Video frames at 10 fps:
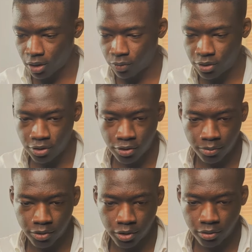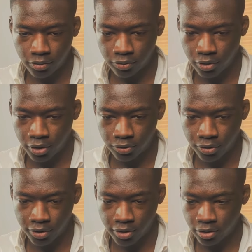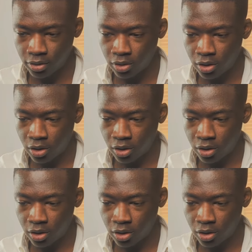And we see something really interesting.